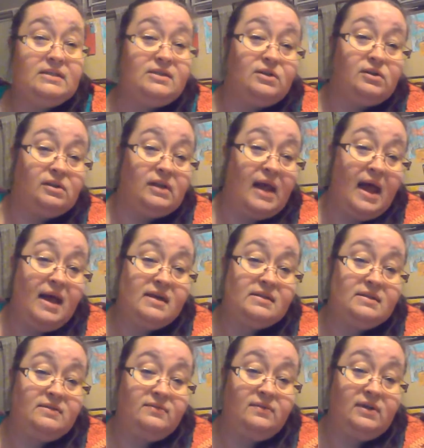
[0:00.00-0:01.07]
their
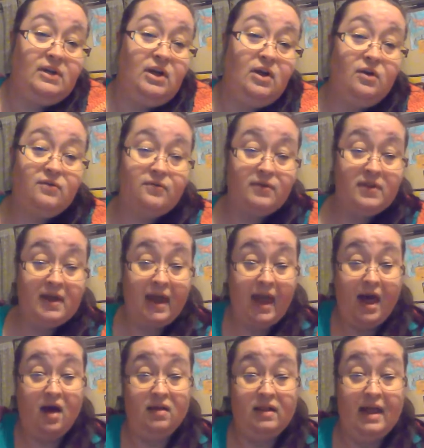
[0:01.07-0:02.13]
last video for the
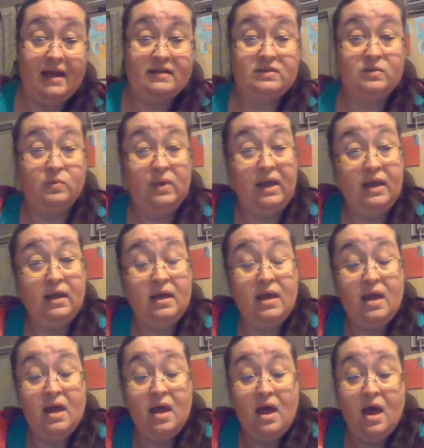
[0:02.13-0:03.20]
cow last week.
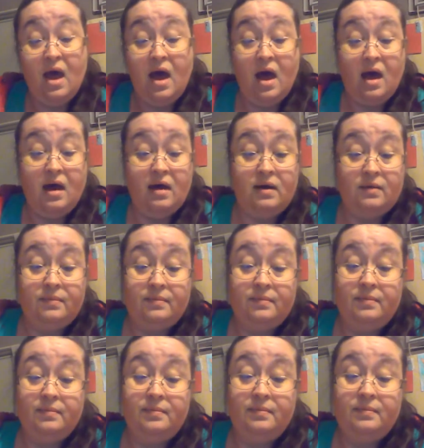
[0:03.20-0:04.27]

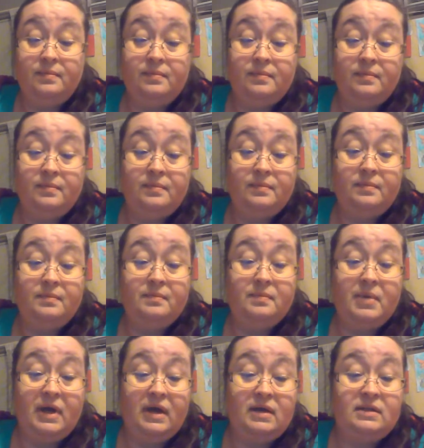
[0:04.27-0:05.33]

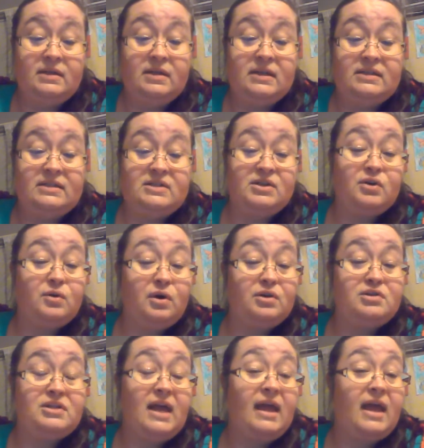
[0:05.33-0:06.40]
But it's the
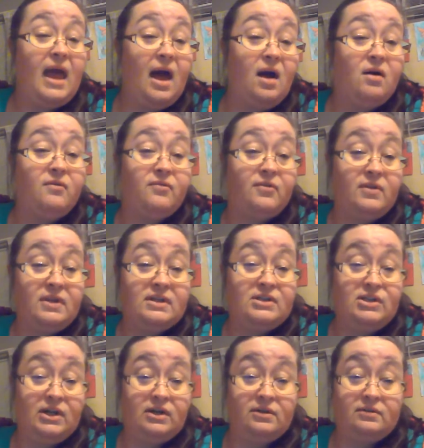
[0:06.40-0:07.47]
crochet cow for this
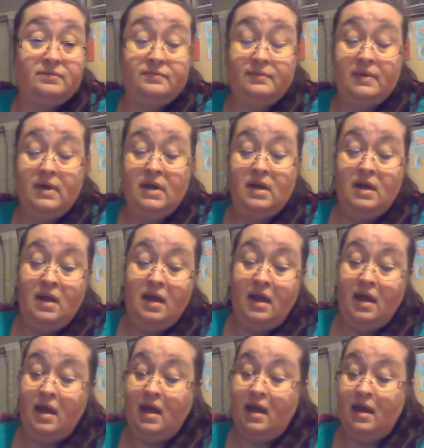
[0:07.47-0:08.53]
year.
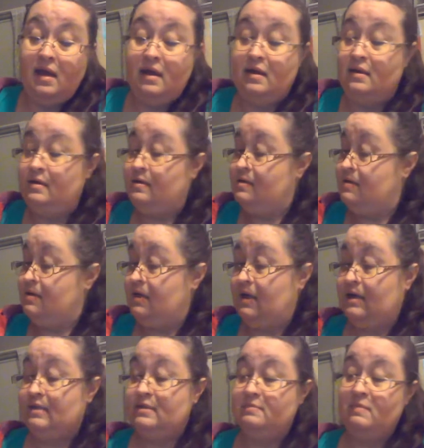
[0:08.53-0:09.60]
And
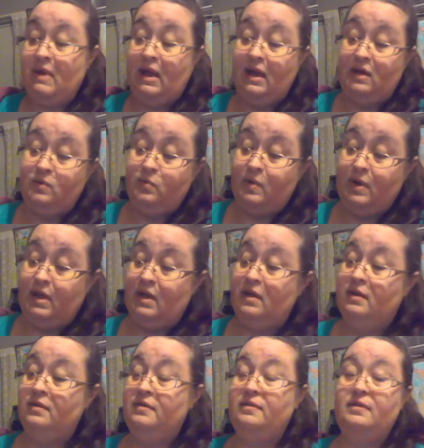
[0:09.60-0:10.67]
it's made
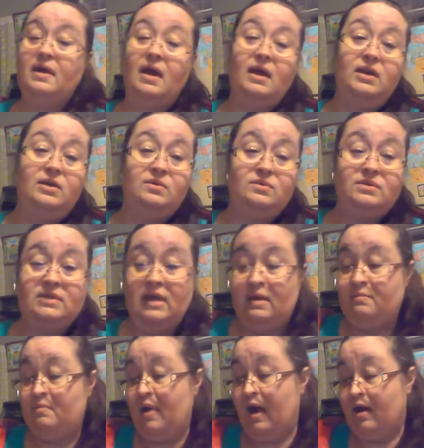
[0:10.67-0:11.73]
with, I use
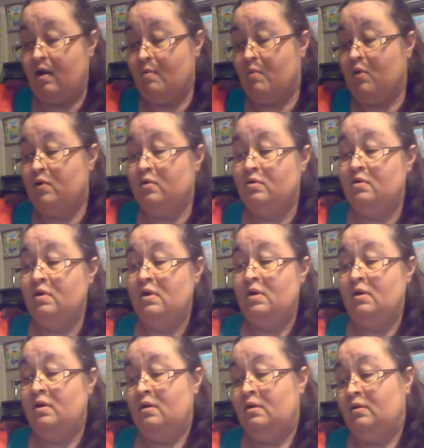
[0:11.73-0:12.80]
impeccable
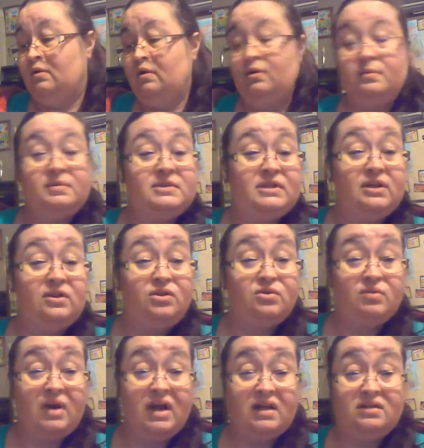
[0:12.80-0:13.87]
loops and
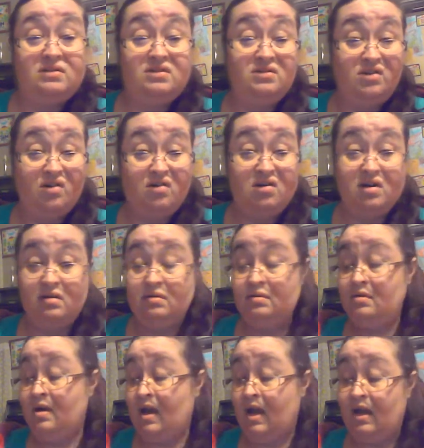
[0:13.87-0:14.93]
threads yarn.
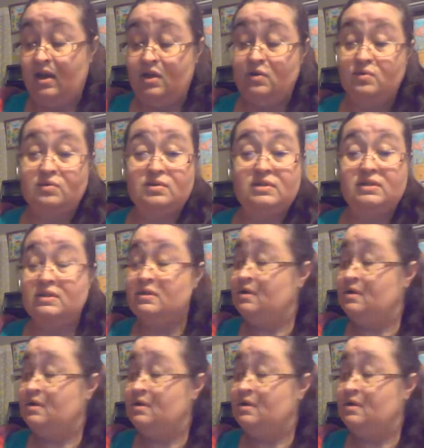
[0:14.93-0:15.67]
I used